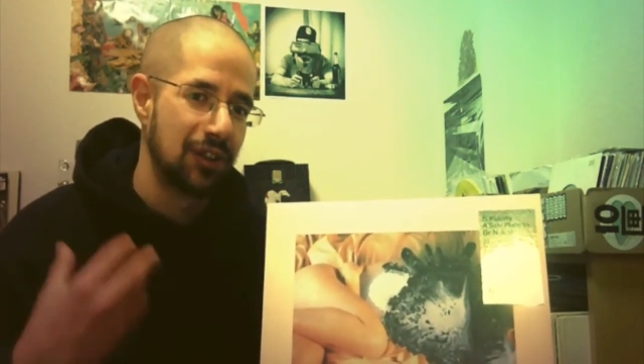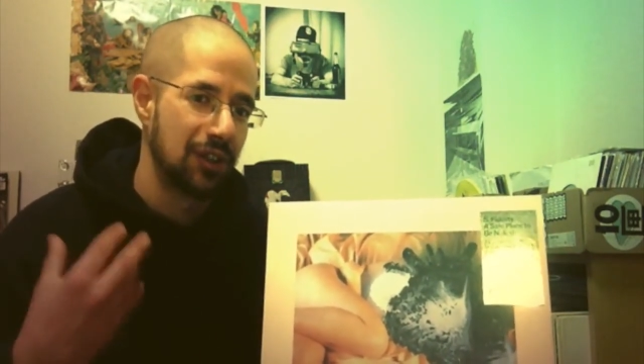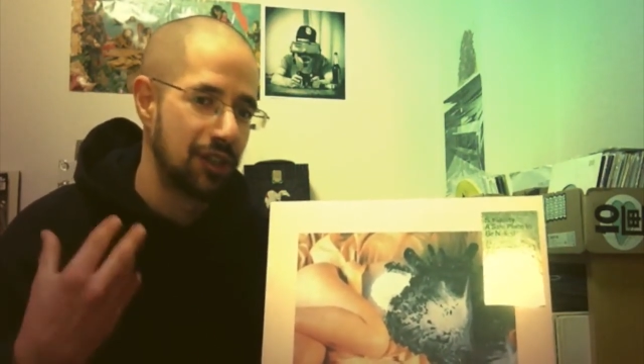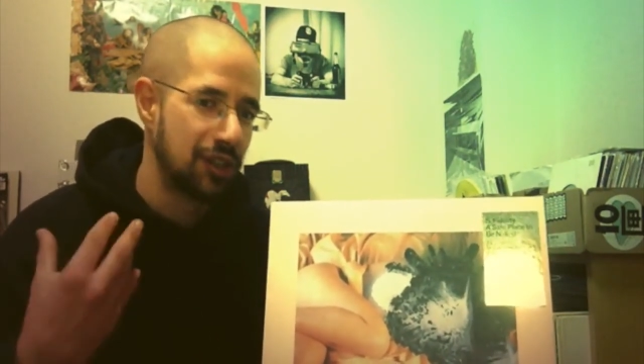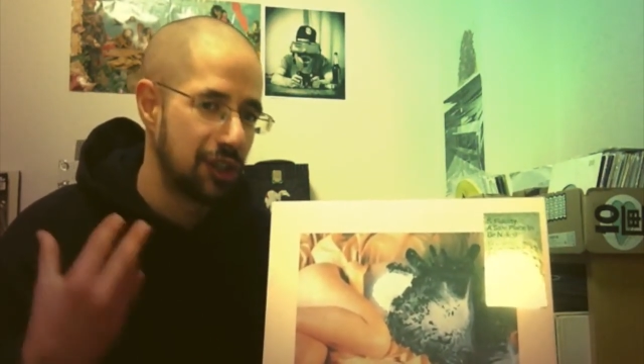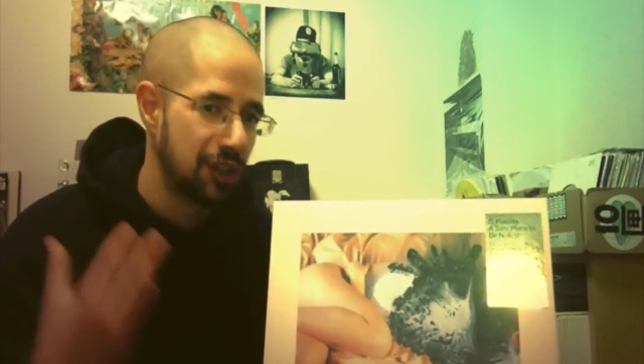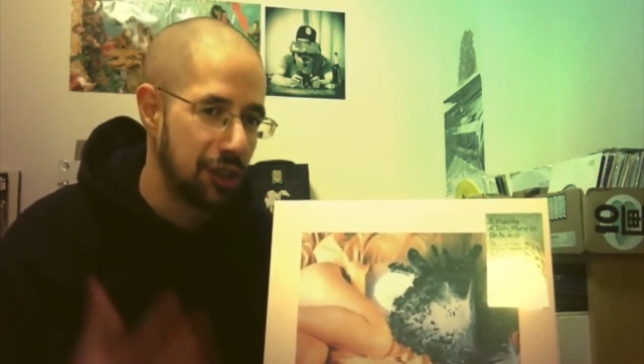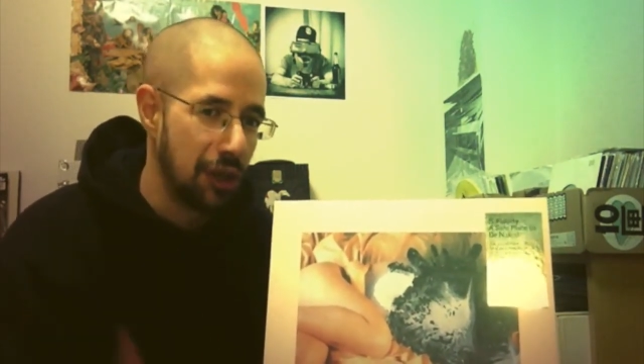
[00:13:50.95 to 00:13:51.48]

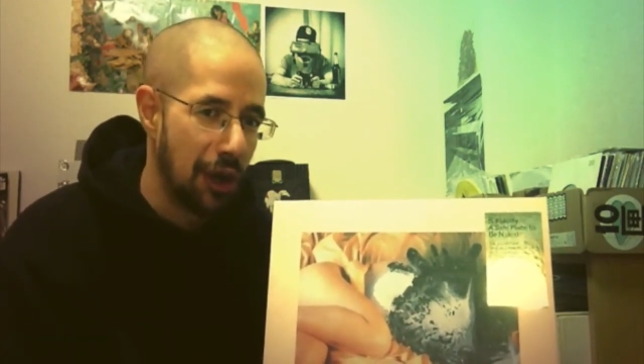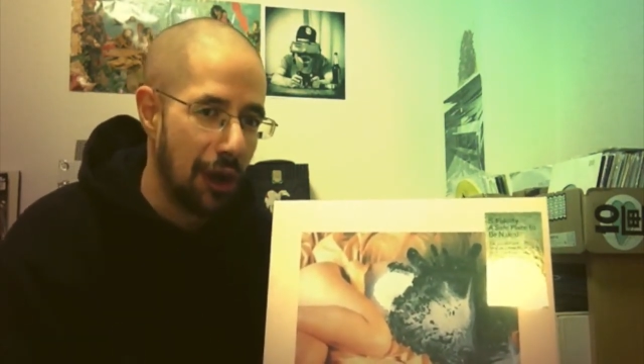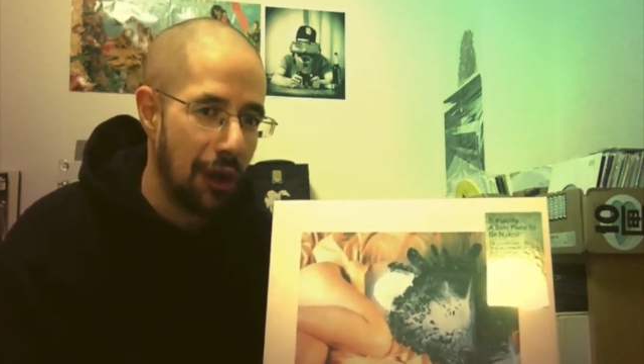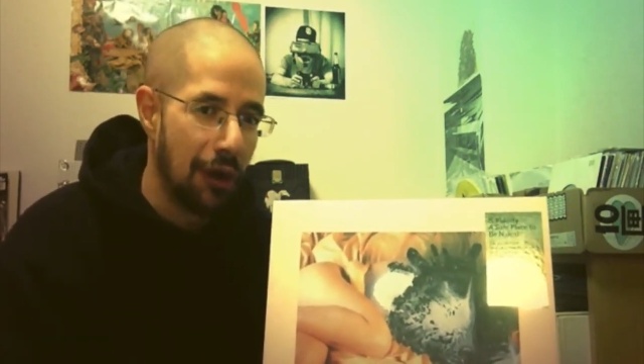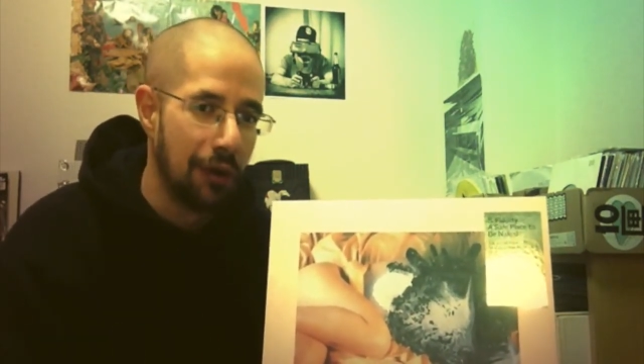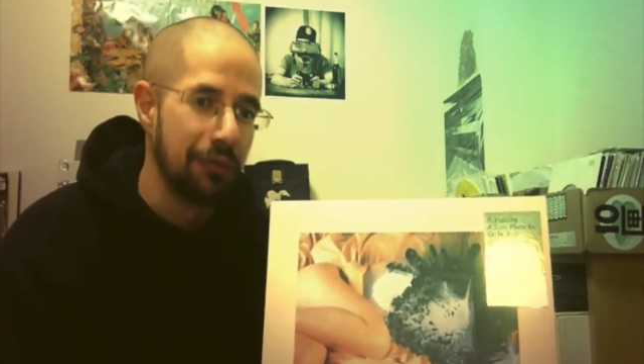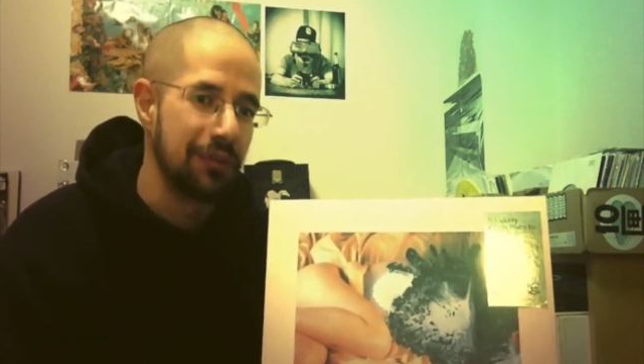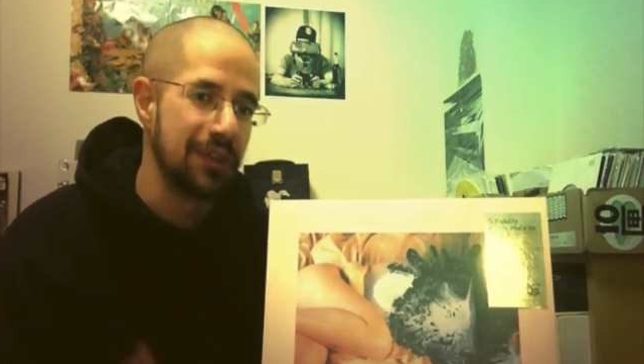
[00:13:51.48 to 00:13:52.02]

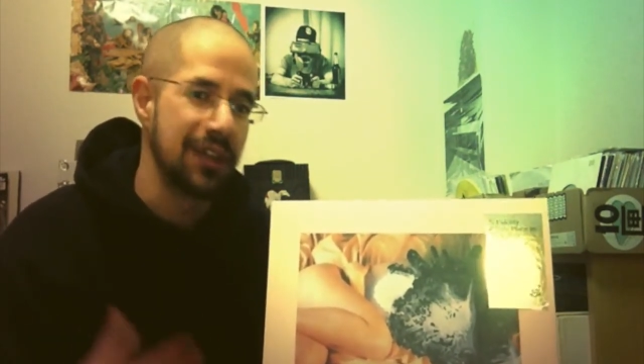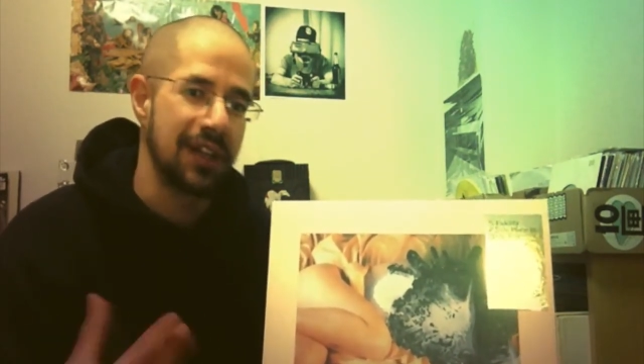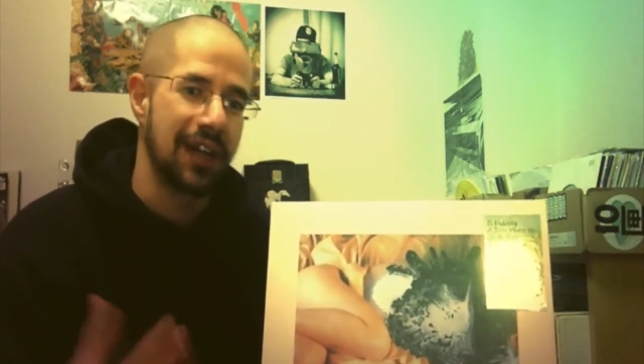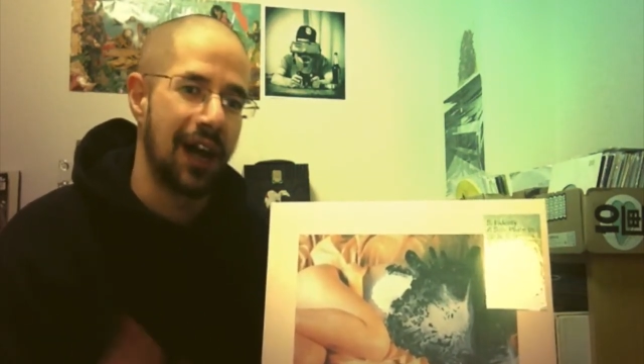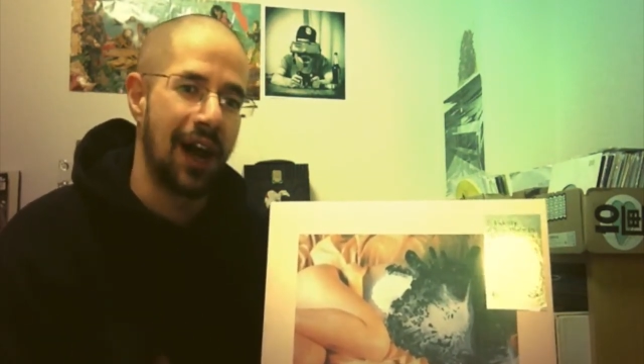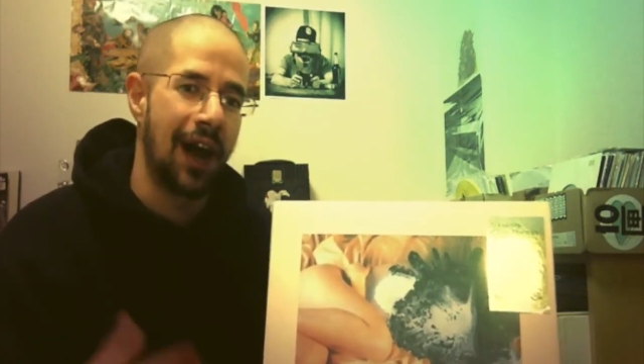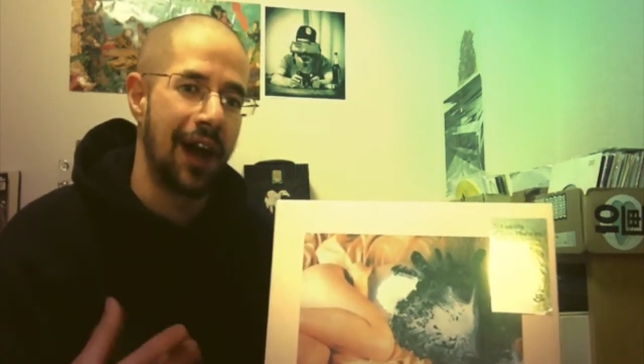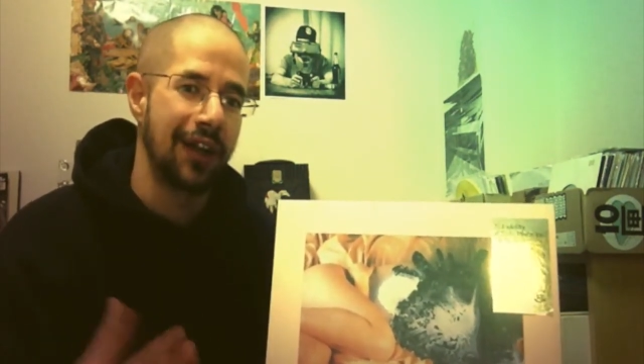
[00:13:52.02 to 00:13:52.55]
stoned,
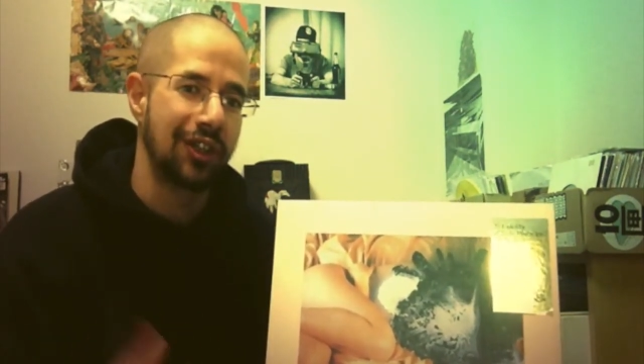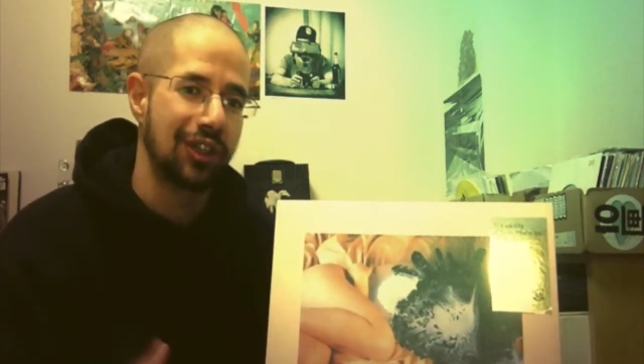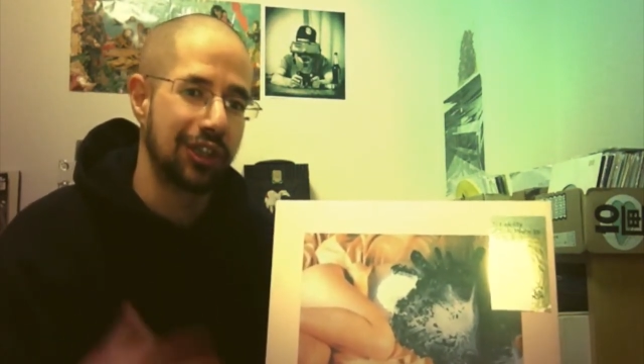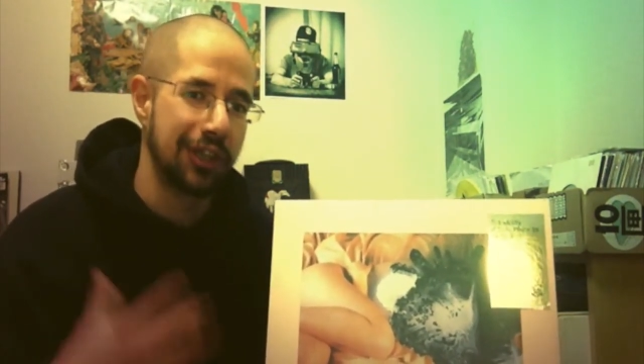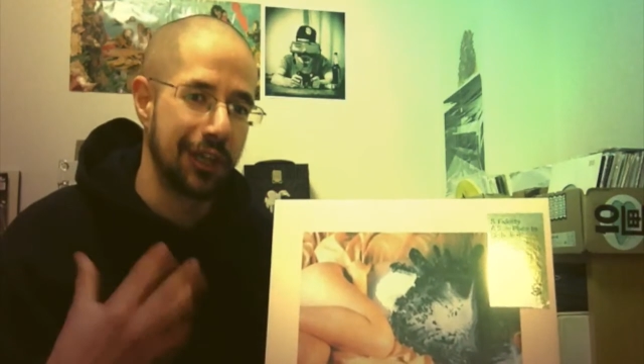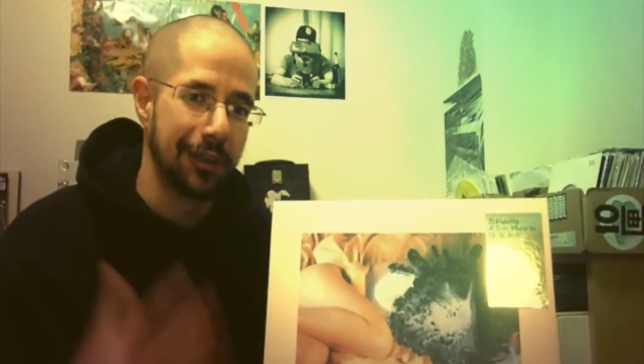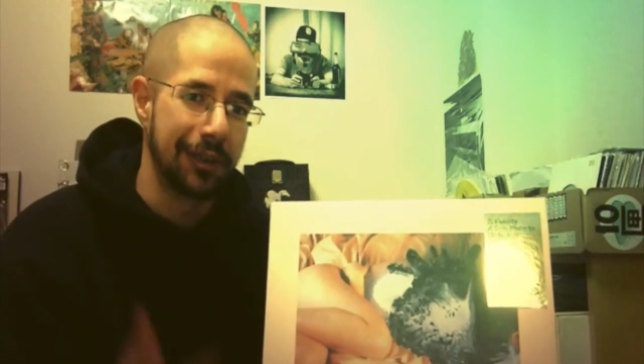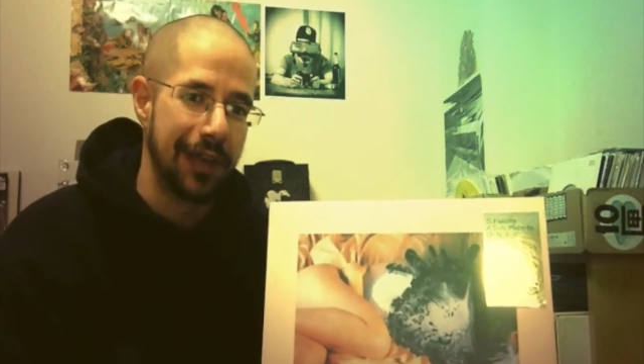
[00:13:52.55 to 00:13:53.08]

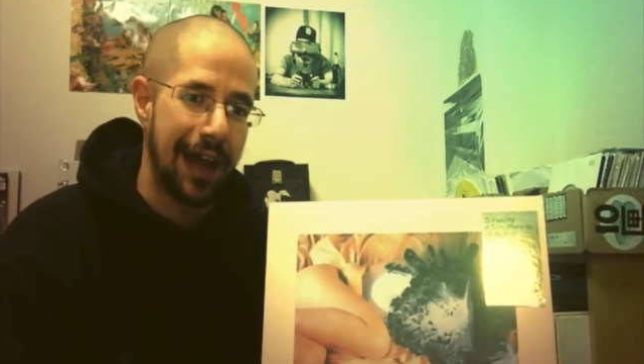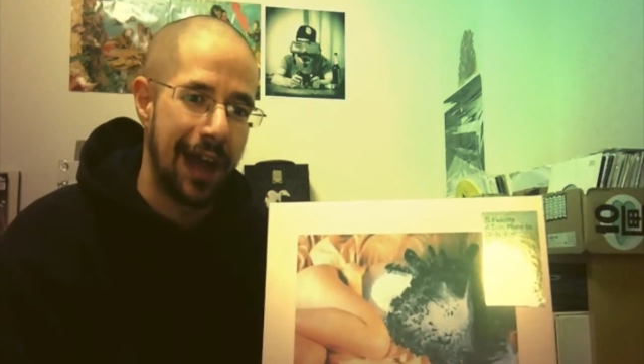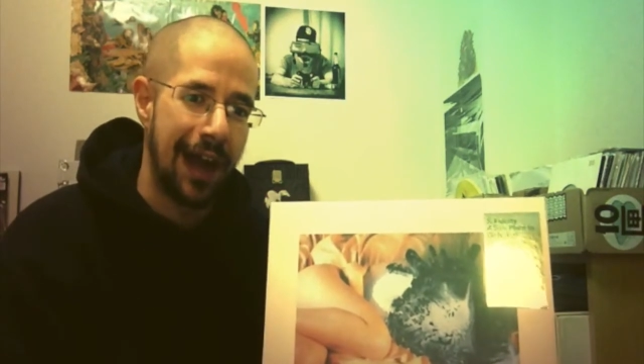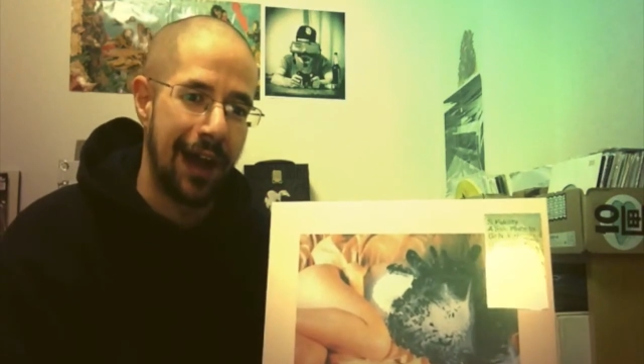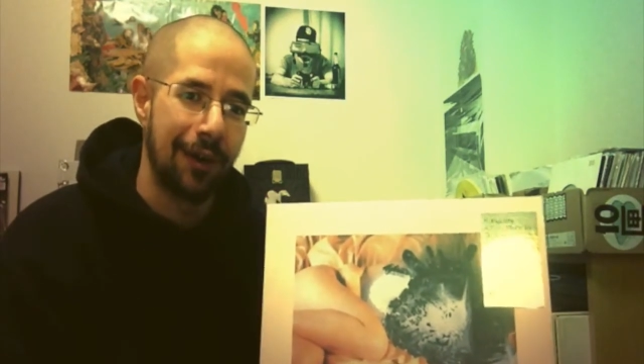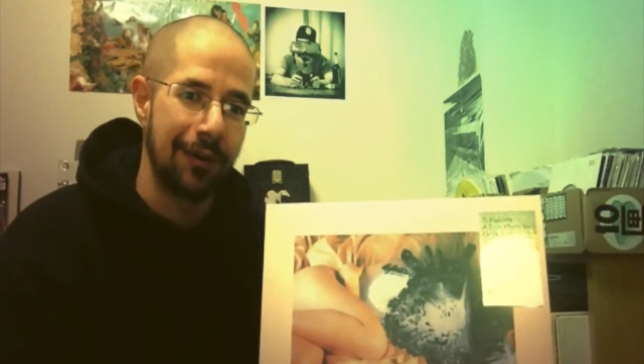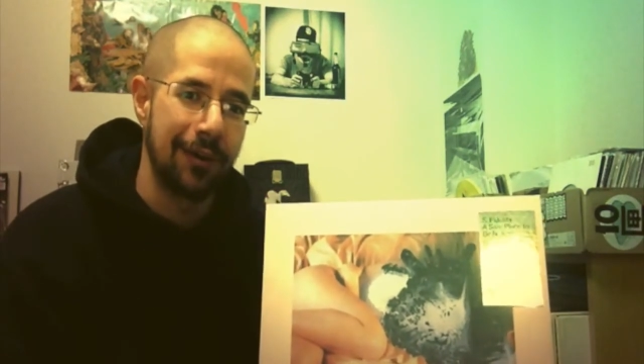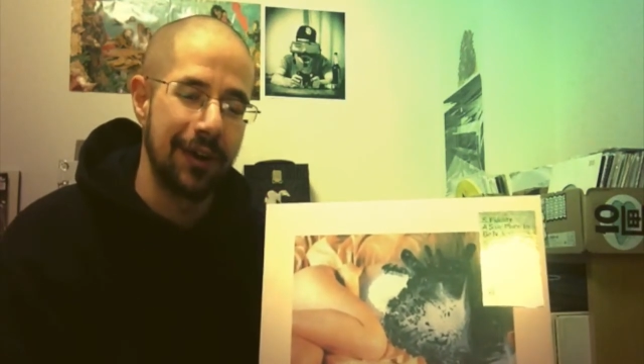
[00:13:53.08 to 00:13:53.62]
chilled
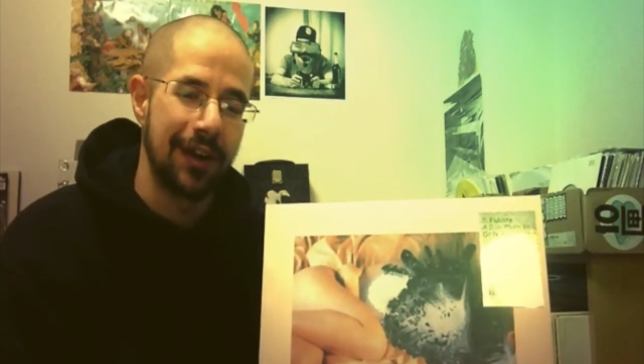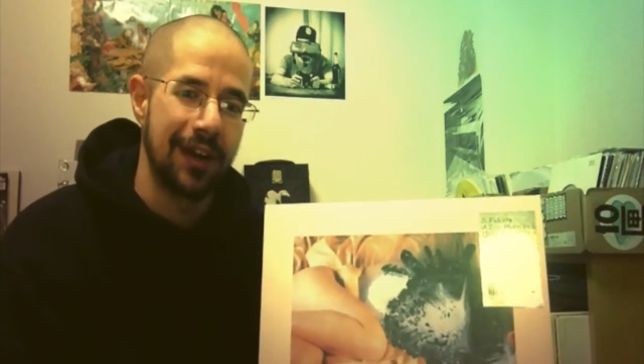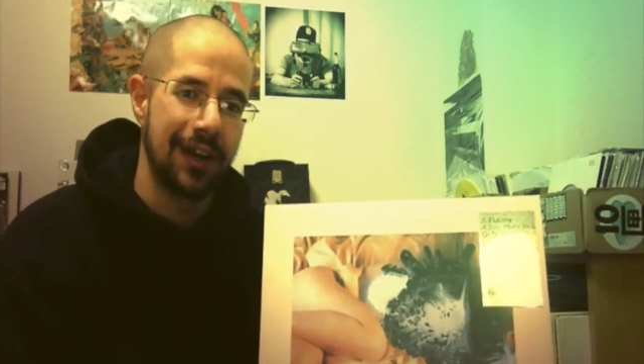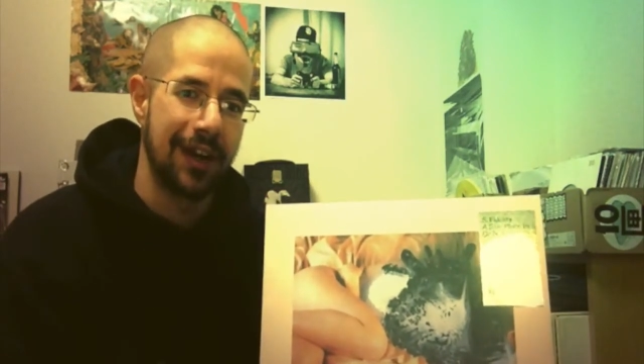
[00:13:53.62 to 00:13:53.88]
out